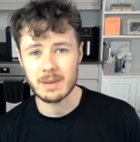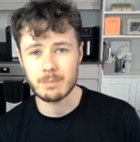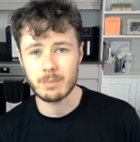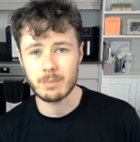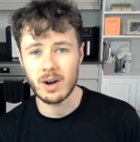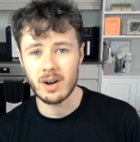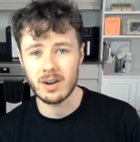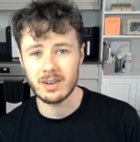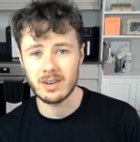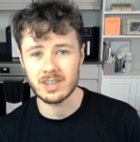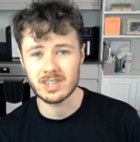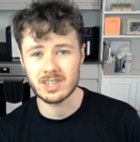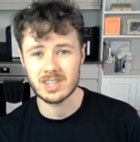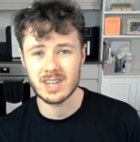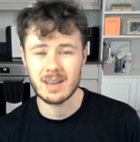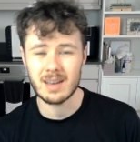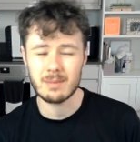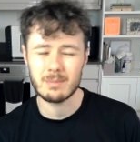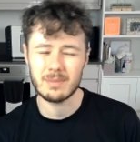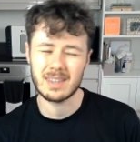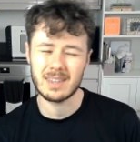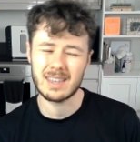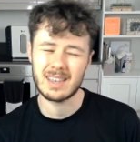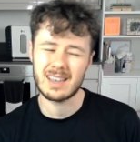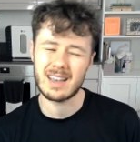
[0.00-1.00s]

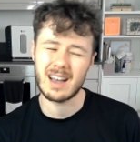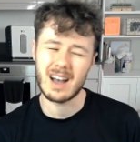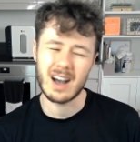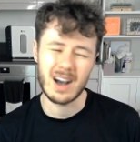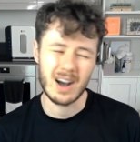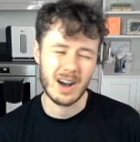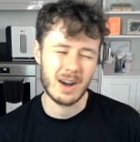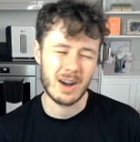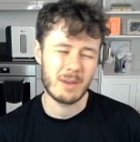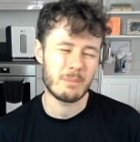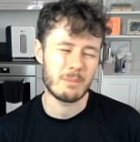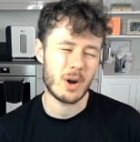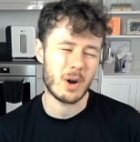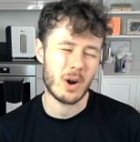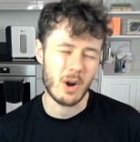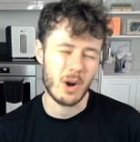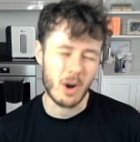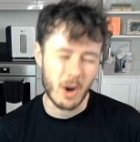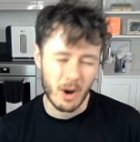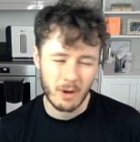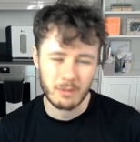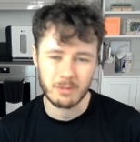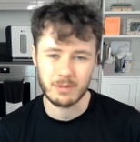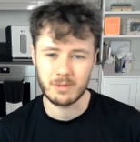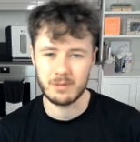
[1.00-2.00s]
partnership? Come
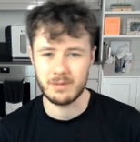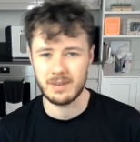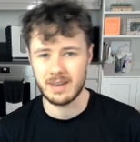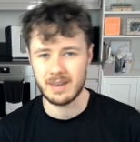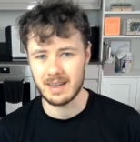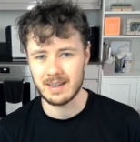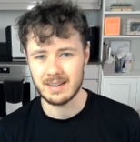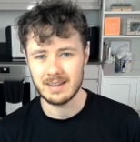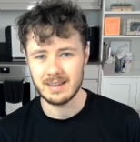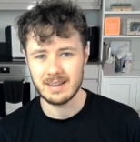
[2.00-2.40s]
off of it.